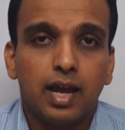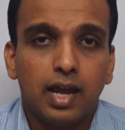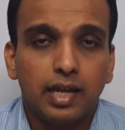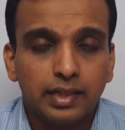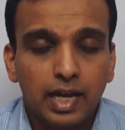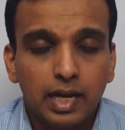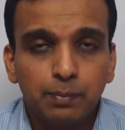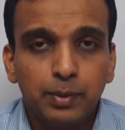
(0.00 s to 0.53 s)

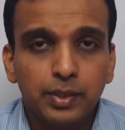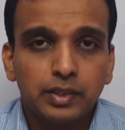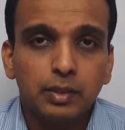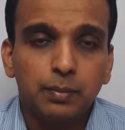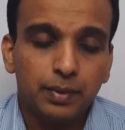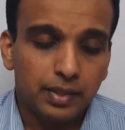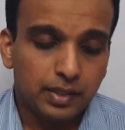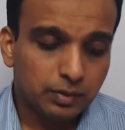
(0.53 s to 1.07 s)
And that
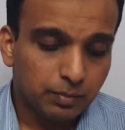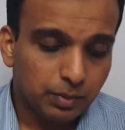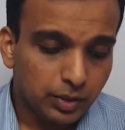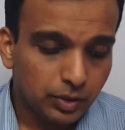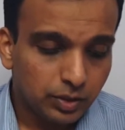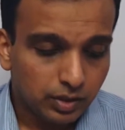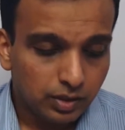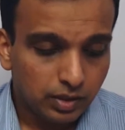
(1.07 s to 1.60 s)
principle is
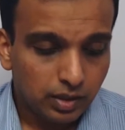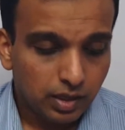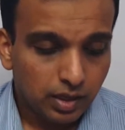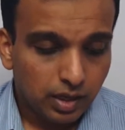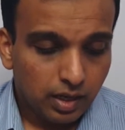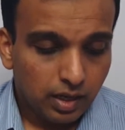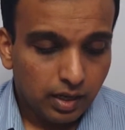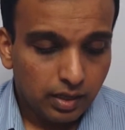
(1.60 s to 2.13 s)
mentioned
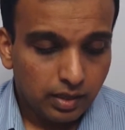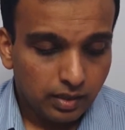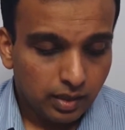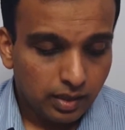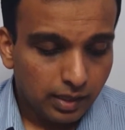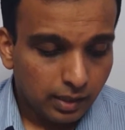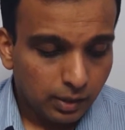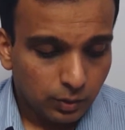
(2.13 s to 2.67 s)
in the
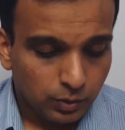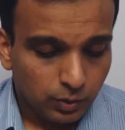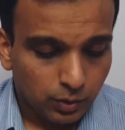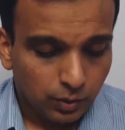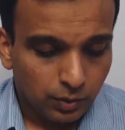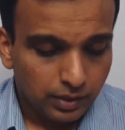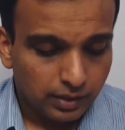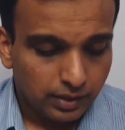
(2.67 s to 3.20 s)
letter to the
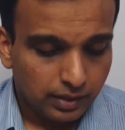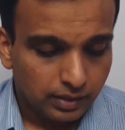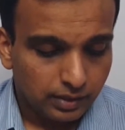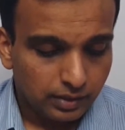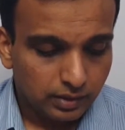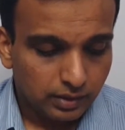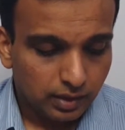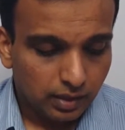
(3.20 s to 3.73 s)

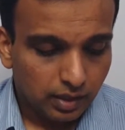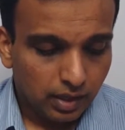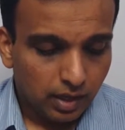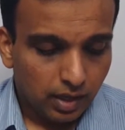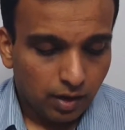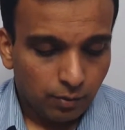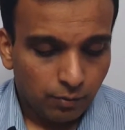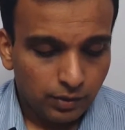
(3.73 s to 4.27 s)
Corinthians,
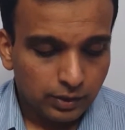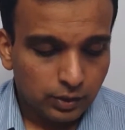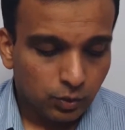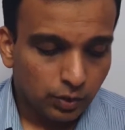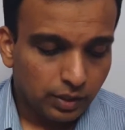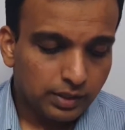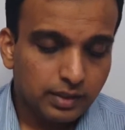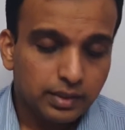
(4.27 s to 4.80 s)
1
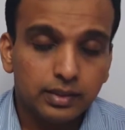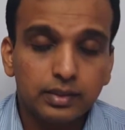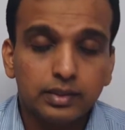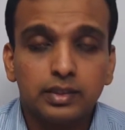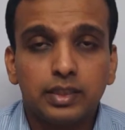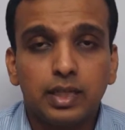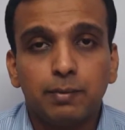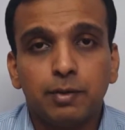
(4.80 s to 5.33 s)

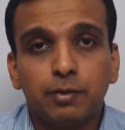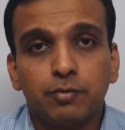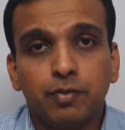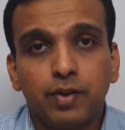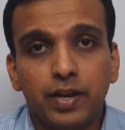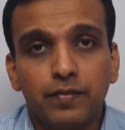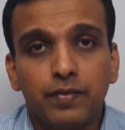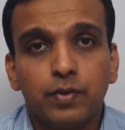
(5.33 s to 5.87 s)
Corinthians chapter
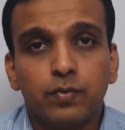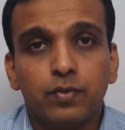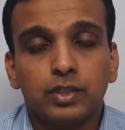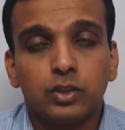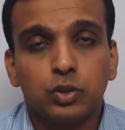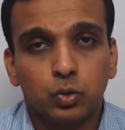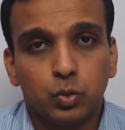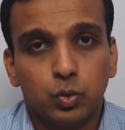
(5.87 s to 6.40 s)
5 and
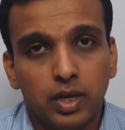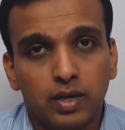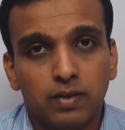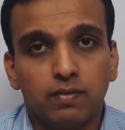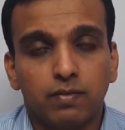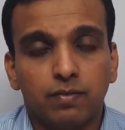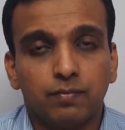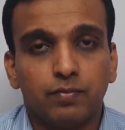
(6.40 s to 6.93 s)
verse
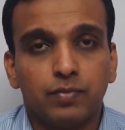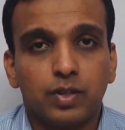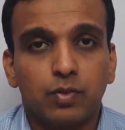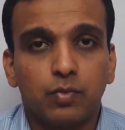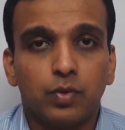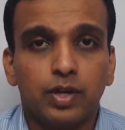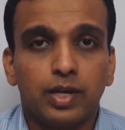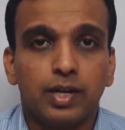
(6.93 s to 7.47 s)
12,
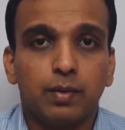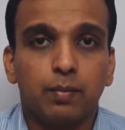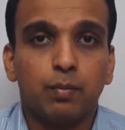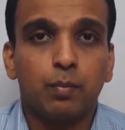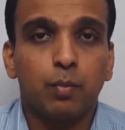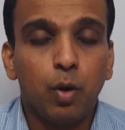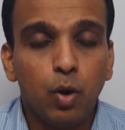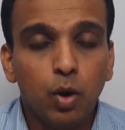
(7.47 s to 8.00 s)
where
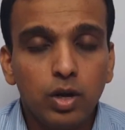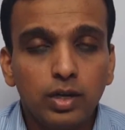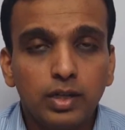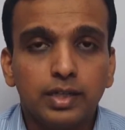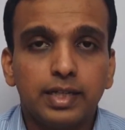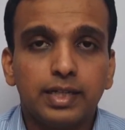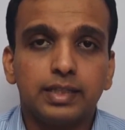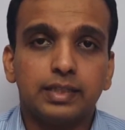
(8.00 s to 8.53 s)
Paul
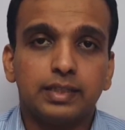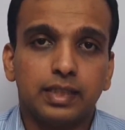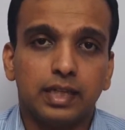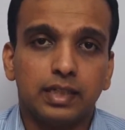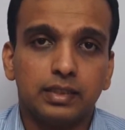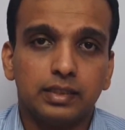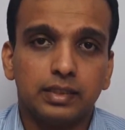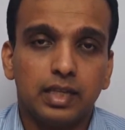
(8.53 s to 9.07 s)
teaches
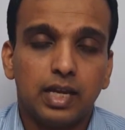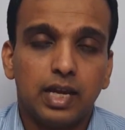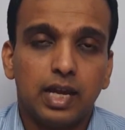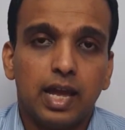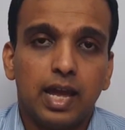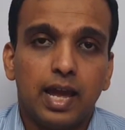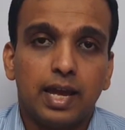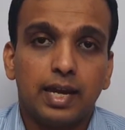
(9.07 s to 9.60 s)
us
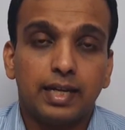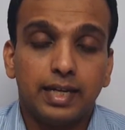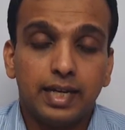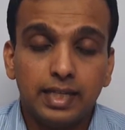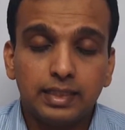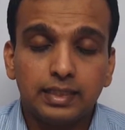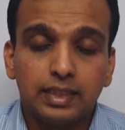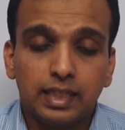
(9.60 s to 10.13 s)
and
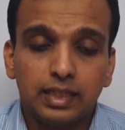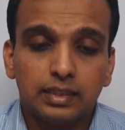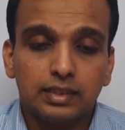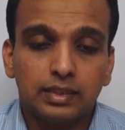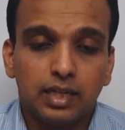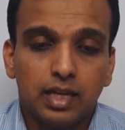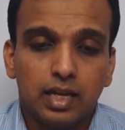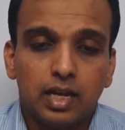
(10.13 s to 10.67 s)
tells
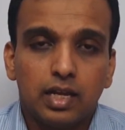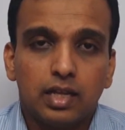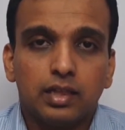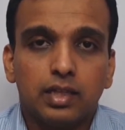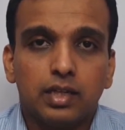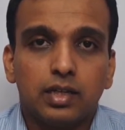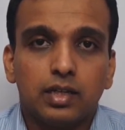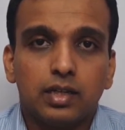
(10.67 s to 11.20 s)
us
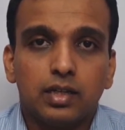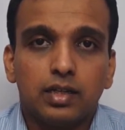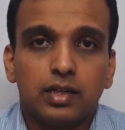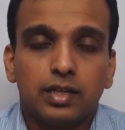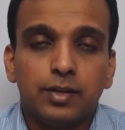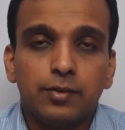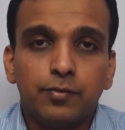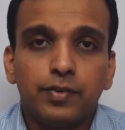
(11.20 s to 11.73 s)
the
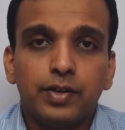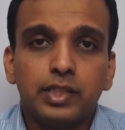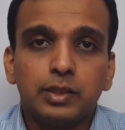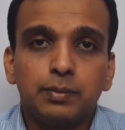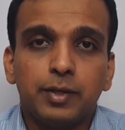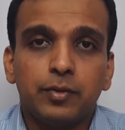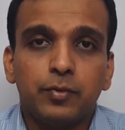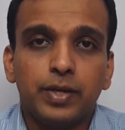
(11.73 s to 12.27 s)
difference
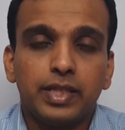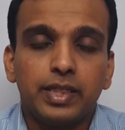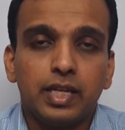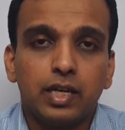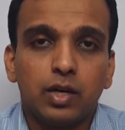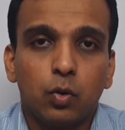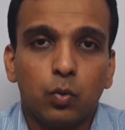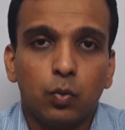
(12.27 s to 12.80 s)
between
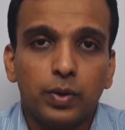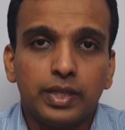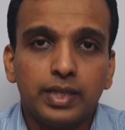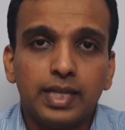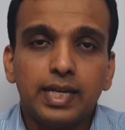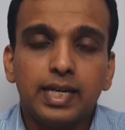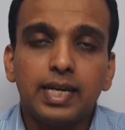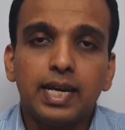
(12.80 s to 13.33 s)
the
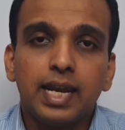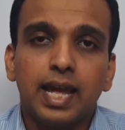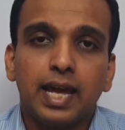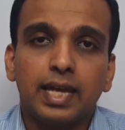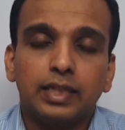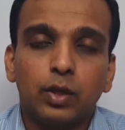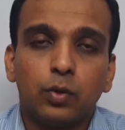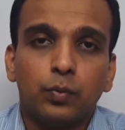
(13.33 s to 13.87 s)
within
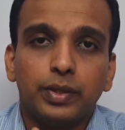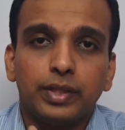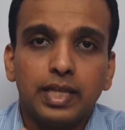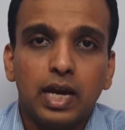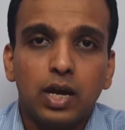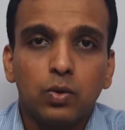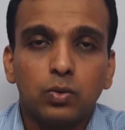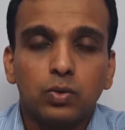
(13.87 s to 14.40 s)
and the
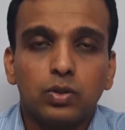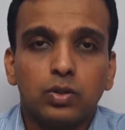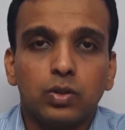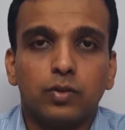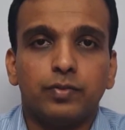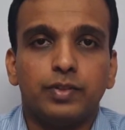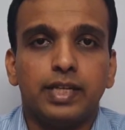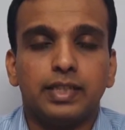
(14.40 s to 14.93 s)
without
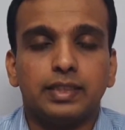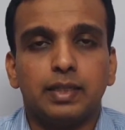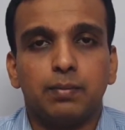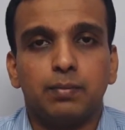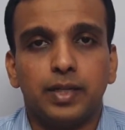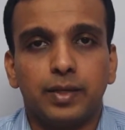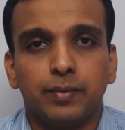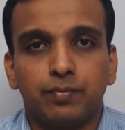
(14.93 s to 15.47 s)
of the
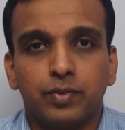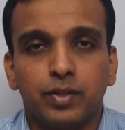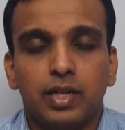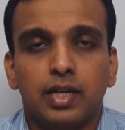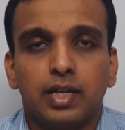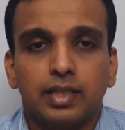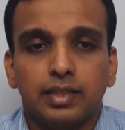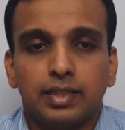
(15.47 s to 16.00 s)
assembly.
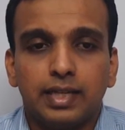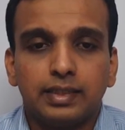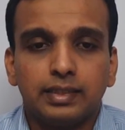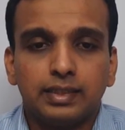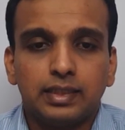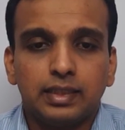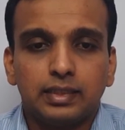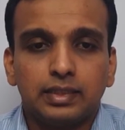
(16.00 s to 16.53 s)
There's
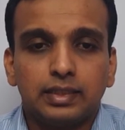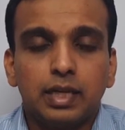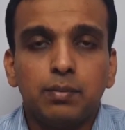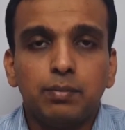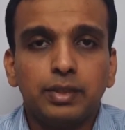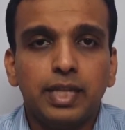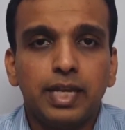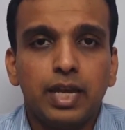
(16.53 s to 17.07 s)

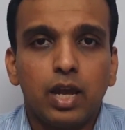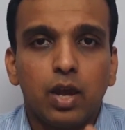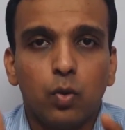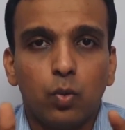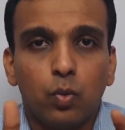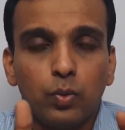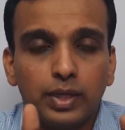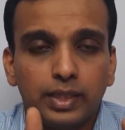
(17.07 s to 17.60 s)
something
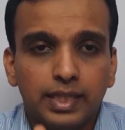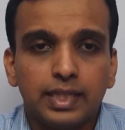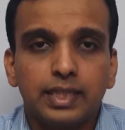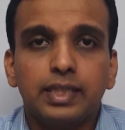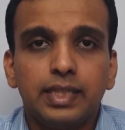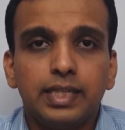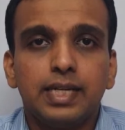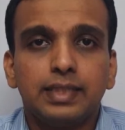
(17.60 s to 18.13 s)

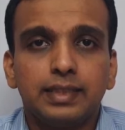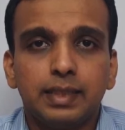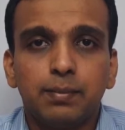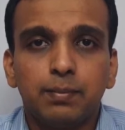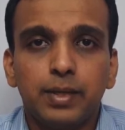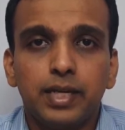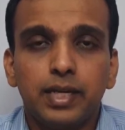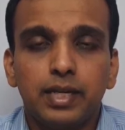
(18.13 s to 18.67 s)
within the
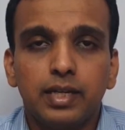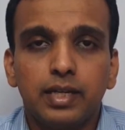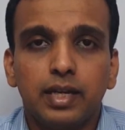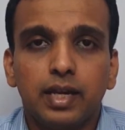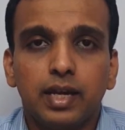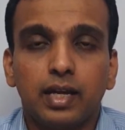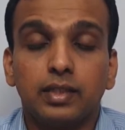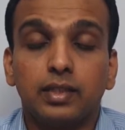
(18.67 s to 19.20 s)
assembly
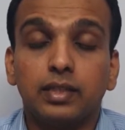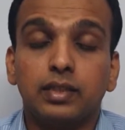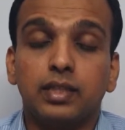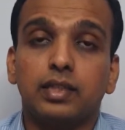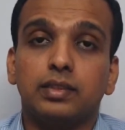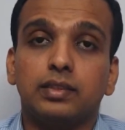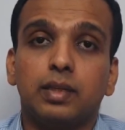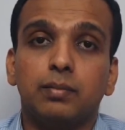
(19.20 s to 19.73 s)
and then
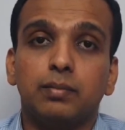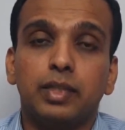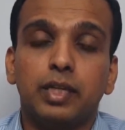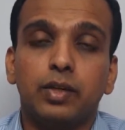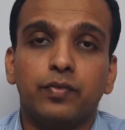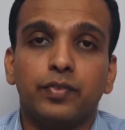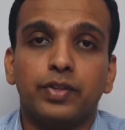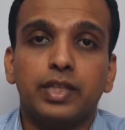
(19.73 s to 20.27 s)
there's
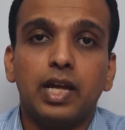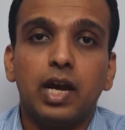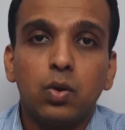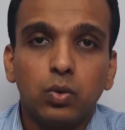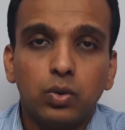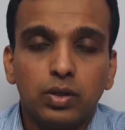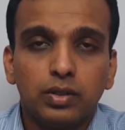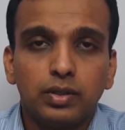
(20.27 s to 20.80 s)
something
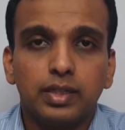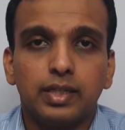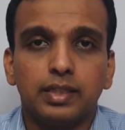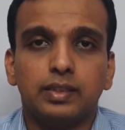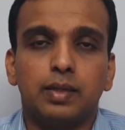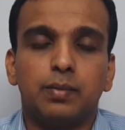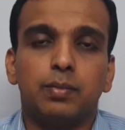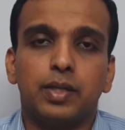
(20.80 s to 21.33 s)
without the
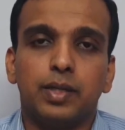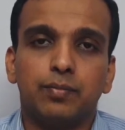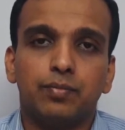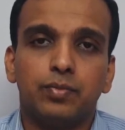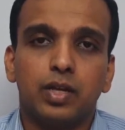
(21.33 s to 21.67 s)
assembly.